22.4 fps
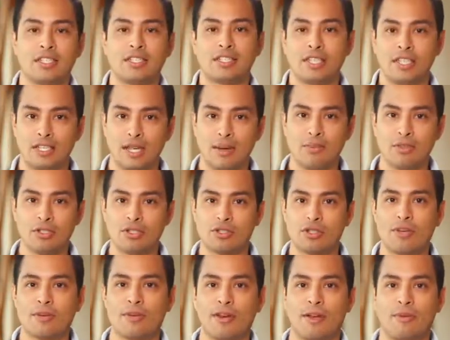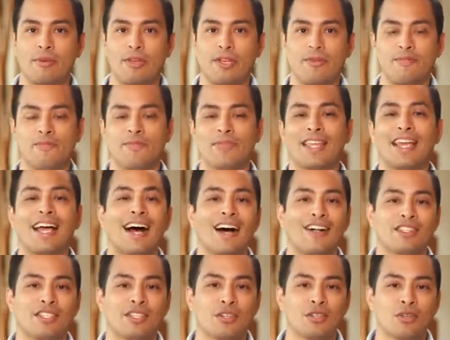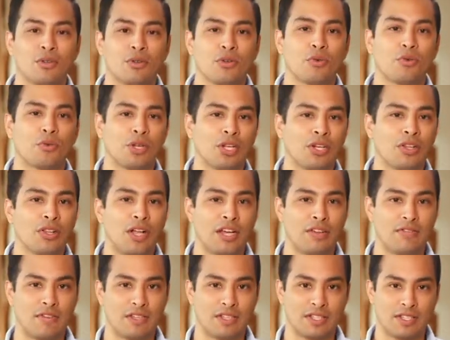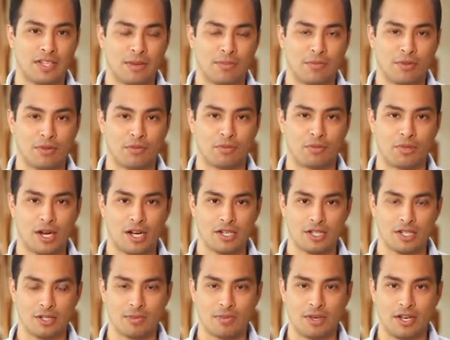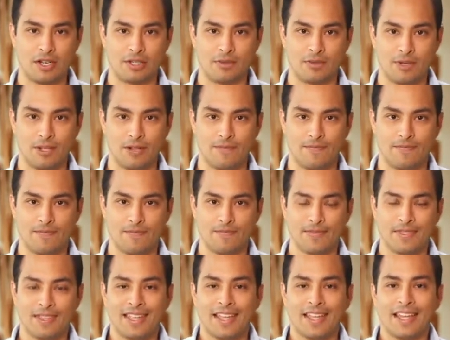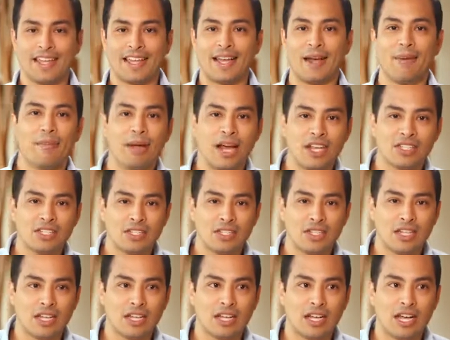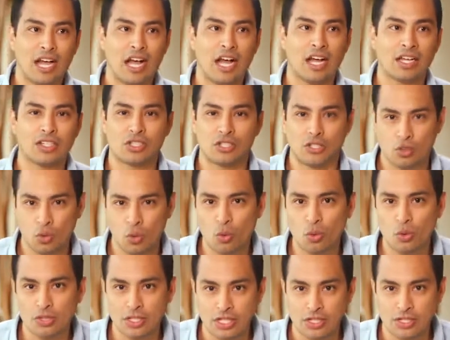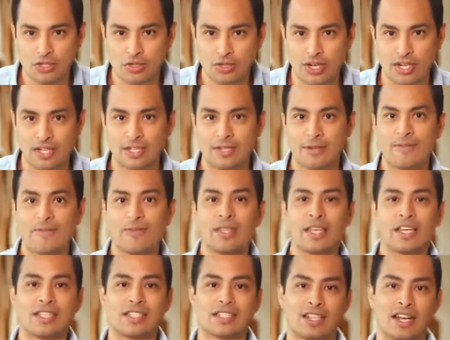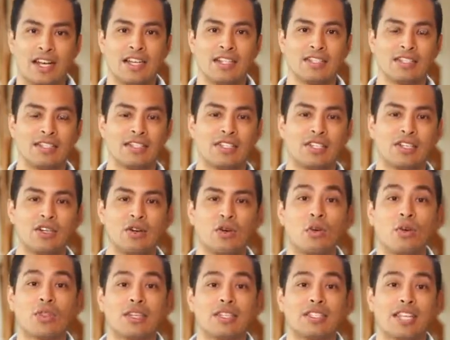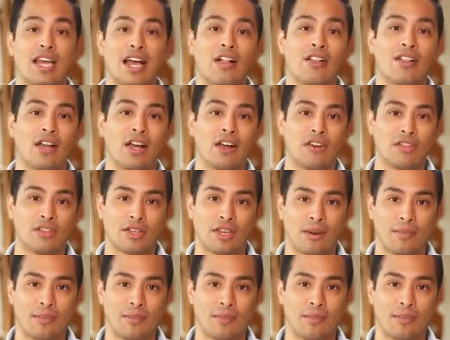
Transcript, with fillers: To demonstrate what I mean, I'll take you through a real life example of project management. Imagine a school district signs a deal with a telehealth